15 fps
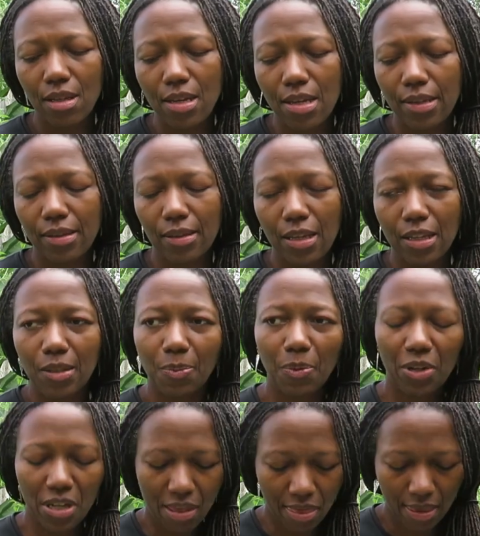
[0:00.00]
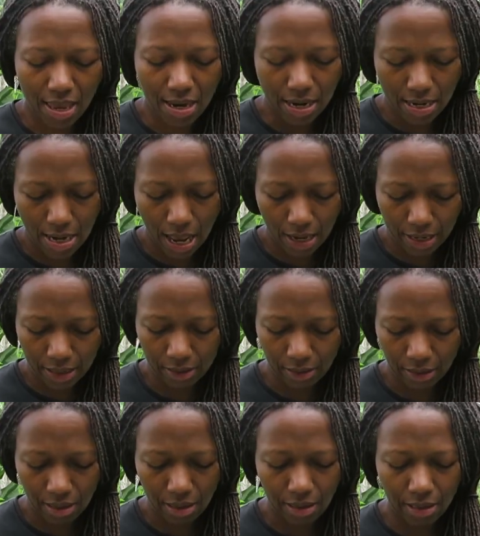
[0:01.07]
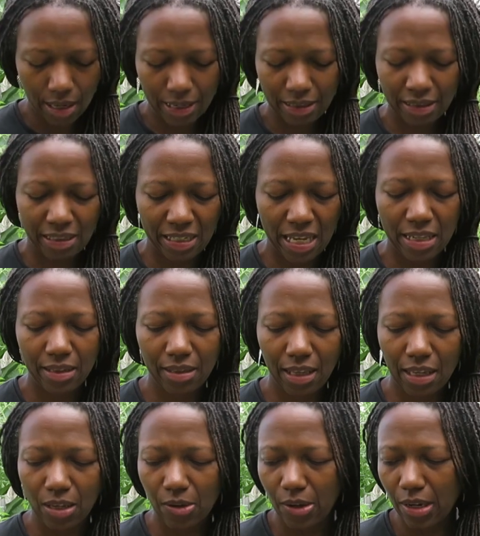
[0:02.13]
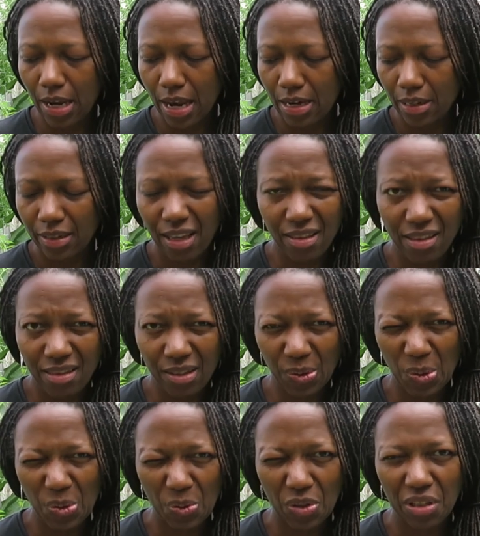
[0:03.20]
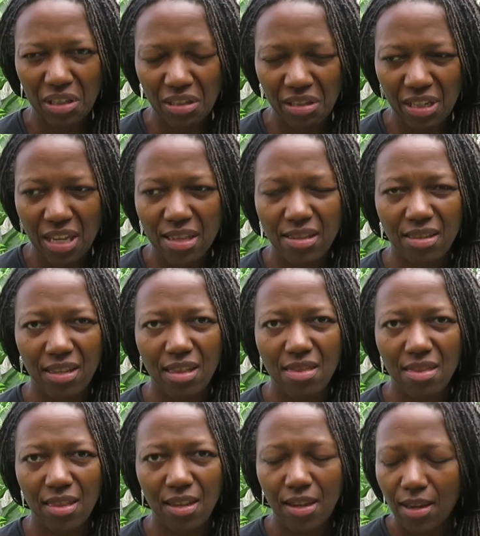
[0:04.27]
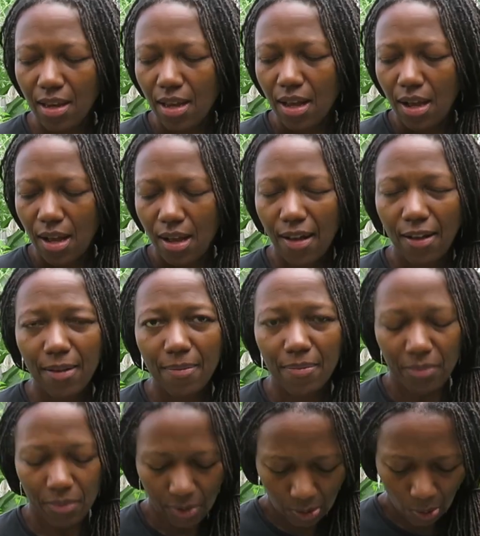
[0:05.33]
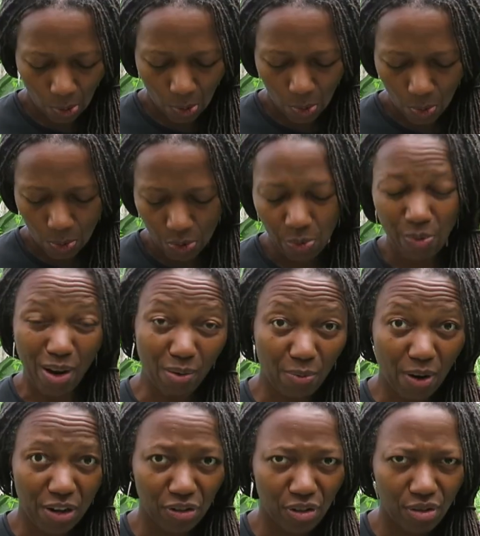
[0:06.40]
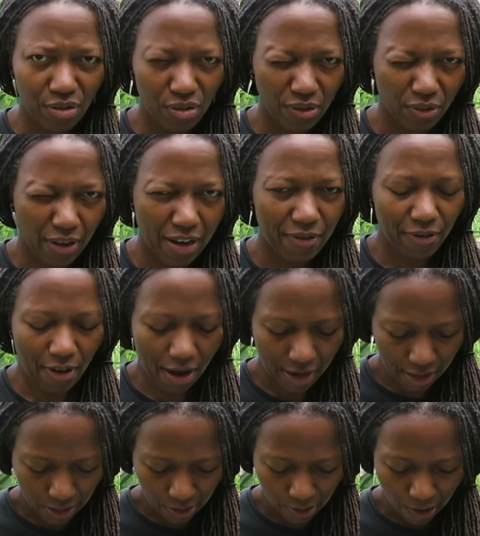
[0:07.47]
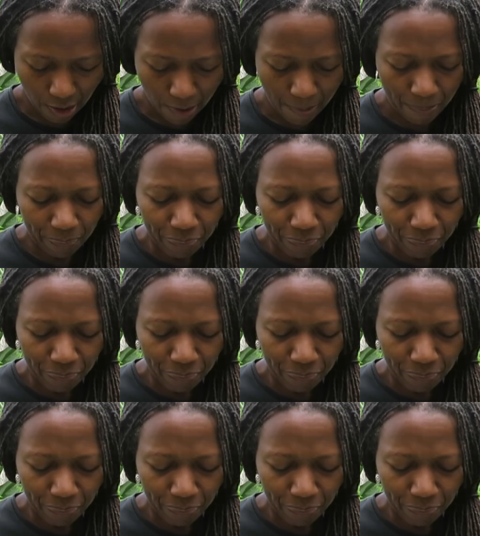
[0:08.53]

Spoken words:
It's pretty thin and not as like dense. Like you can kind of tell that this one's really dense, and so the red Russian is a great variety to grow.